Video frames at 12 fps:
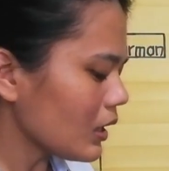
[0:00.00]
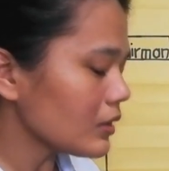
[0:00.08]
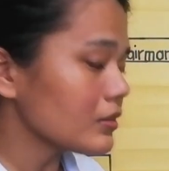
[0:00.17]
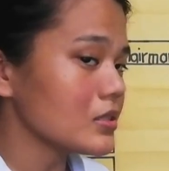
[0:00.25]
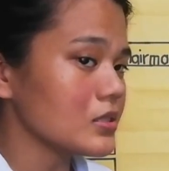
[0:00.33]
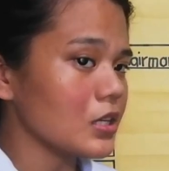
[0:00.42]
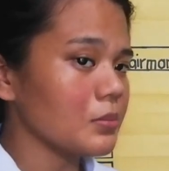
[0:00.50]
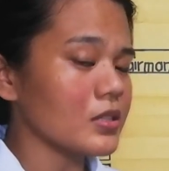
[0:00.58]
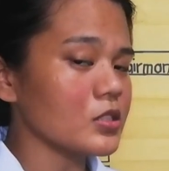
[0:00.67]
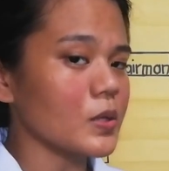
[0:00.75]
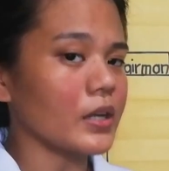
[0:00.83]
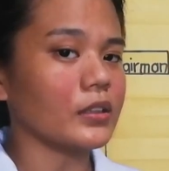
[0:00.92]
the same
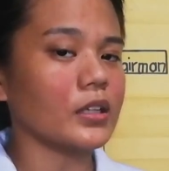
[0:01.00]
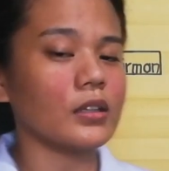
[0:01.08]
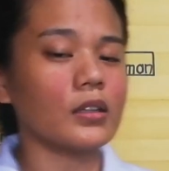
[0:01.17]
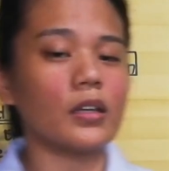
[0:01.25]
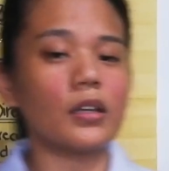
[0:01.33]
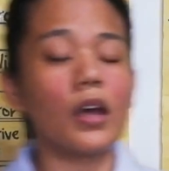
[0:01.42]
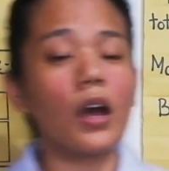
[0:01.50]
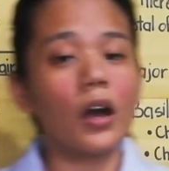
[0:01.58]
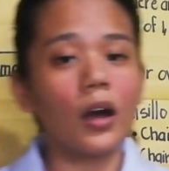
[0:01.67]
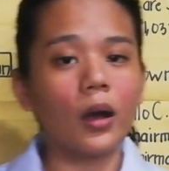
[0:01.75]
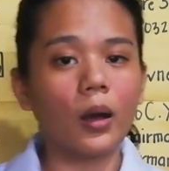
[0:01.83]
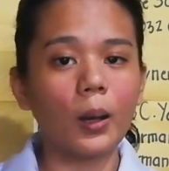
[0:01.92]
as writing the
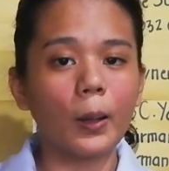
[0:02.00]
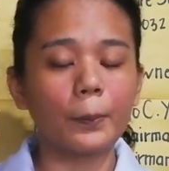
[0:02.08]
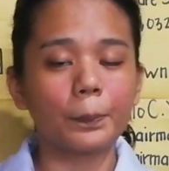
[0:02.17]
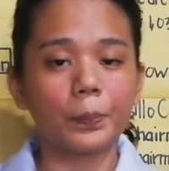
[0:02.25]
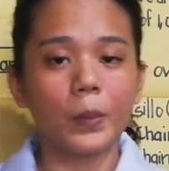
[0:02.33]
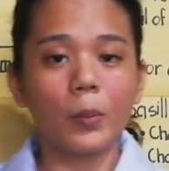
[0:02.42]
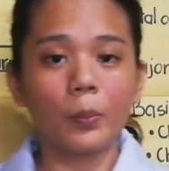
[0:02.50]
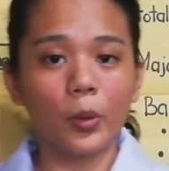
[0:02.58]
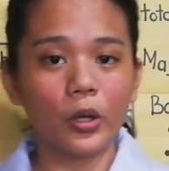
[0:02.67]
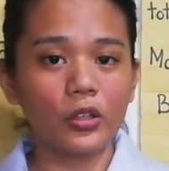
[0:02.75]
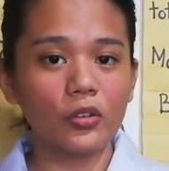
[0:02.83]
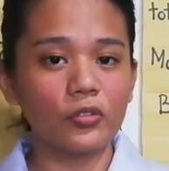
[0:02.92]

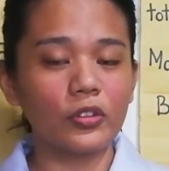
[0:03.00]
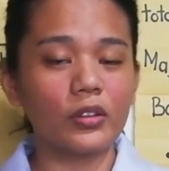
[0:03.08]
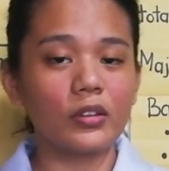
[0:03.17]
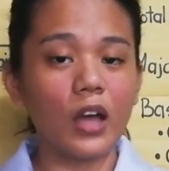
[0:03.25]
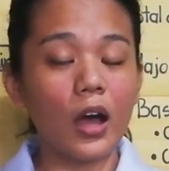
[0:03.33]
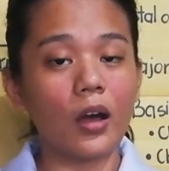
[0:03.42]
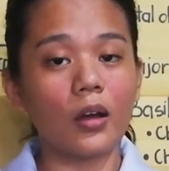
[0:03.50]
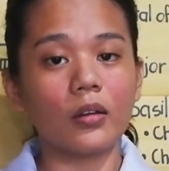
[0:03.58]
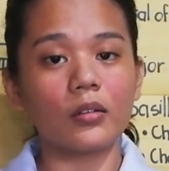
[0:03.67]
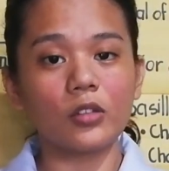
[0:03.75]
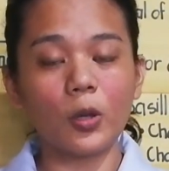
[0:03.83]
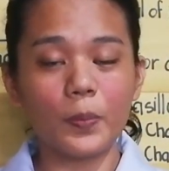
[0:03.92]
board of
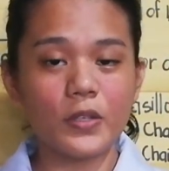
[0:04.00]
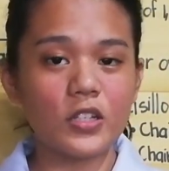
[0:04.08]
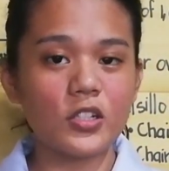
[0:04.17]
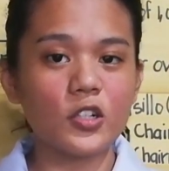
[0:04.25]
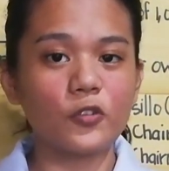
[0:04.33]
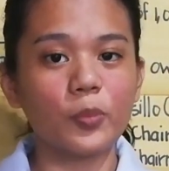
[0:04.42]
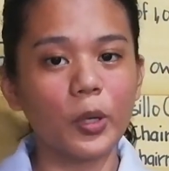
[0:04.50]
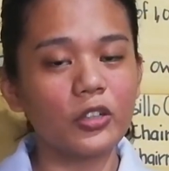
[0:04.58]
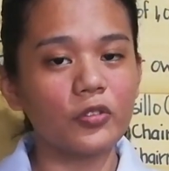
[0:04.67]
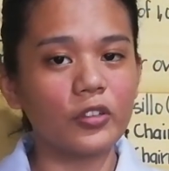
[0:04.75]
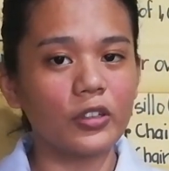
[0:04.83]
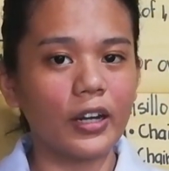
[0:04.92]
composition of board
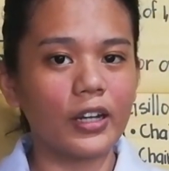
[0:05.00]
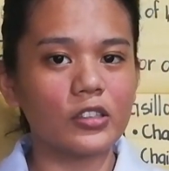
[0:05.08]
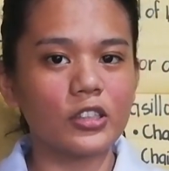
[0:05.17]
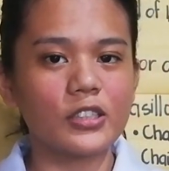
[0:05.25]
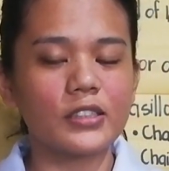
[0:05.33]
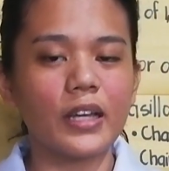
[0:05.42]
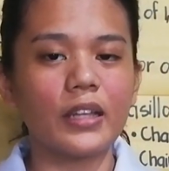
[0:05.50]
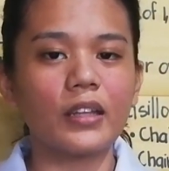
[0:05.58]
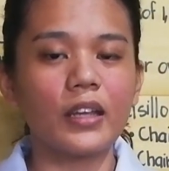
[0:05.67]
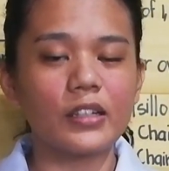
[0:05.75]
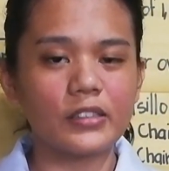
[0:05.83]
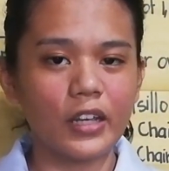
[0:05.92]
of directors and
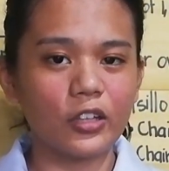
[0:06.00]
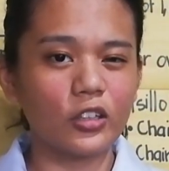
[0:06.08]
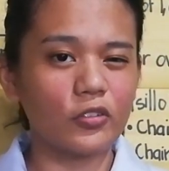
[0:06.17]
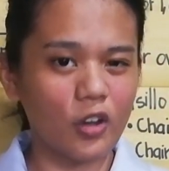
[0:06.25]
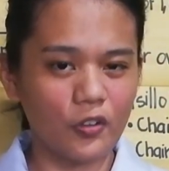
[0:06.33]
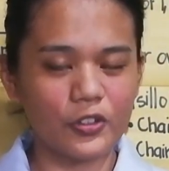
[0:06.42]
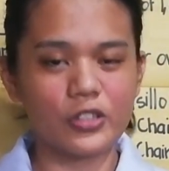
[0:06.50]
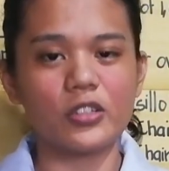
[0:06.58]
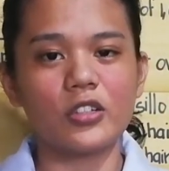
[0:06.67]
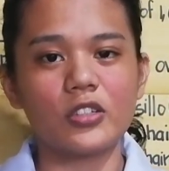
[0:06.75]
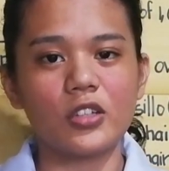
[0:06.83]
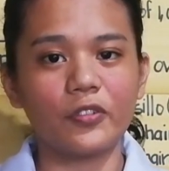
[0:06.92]
the executive
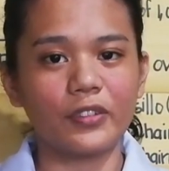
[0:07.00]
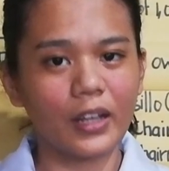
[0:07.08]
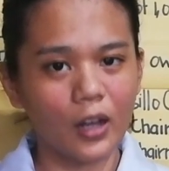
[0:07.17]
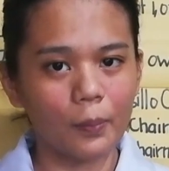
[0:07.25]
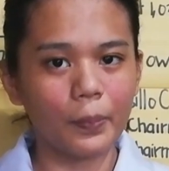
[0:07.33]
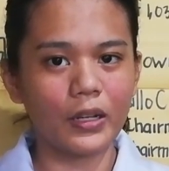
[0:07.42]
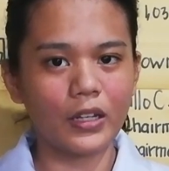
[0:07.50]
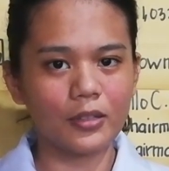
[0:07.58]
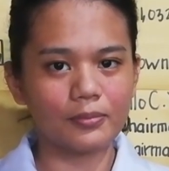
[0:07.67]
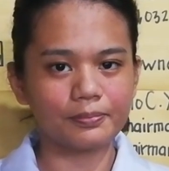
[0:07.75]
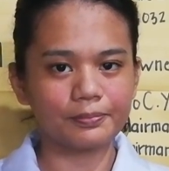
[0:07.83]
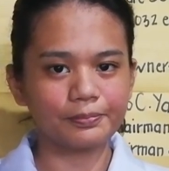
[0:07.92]
officers of the company.
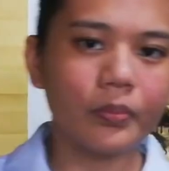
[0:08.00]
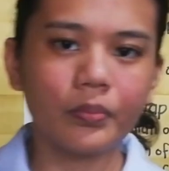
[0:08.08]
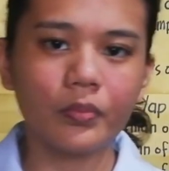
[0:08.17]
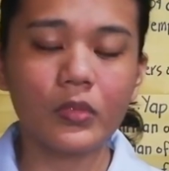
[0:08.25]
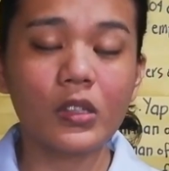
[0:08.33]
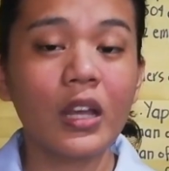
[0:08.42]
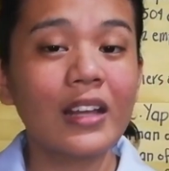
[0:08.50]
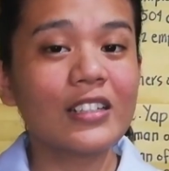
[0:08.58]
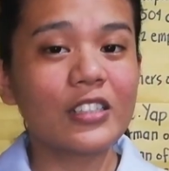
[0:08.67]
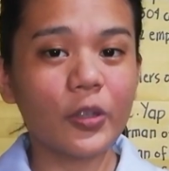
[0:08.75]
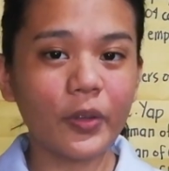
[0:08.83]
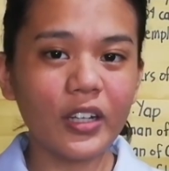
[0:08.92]

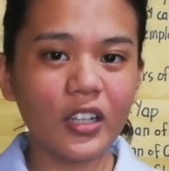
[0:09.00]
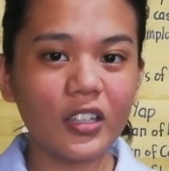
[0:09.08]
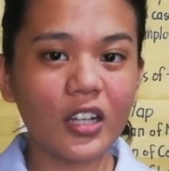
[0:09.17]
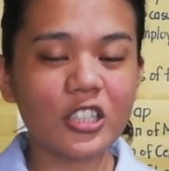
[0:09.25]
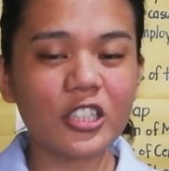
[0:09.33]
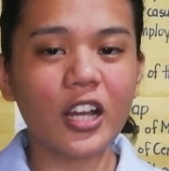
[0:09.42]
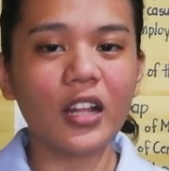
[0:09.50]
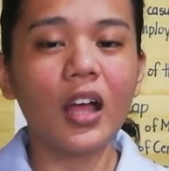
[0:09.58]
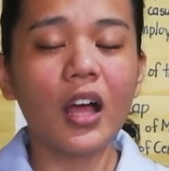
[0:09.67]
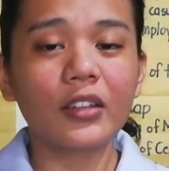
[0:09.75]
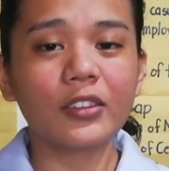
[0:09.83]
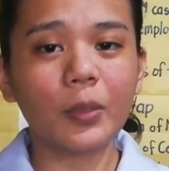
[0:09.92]
So in a nutshell,
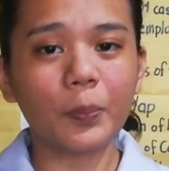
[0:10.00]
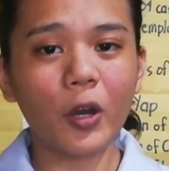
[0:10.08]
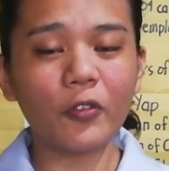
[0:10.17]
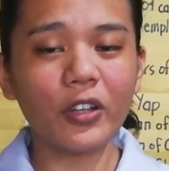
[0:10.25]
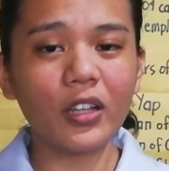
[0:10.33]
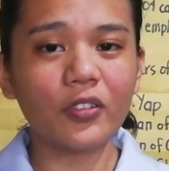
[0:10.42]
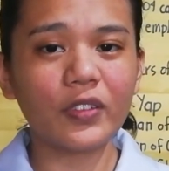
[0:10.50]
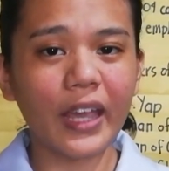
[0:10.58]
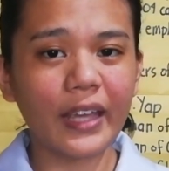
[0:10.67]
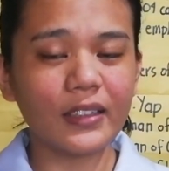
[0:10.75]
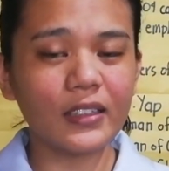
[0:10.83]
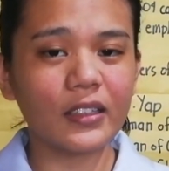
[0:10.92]
the profile of the
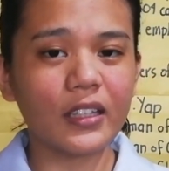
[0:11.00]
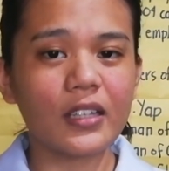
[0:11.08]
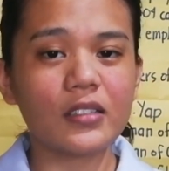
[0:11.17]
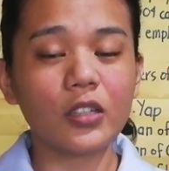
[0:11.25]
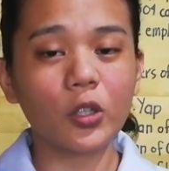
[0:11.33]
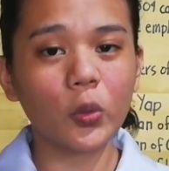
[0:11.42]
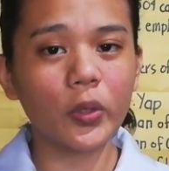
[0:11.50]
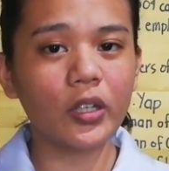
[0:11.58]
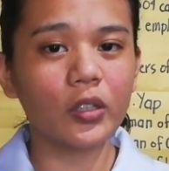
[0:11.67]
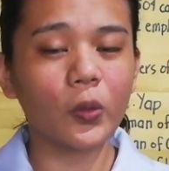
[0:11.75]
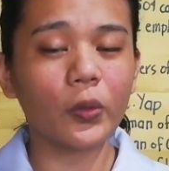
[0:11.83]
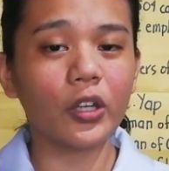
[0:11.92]
entity is a
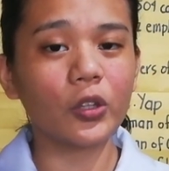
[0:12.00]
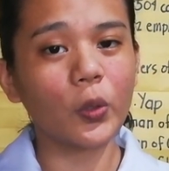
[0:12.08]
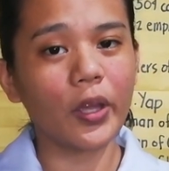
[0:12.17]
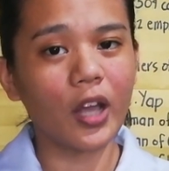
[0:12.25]
quick look into a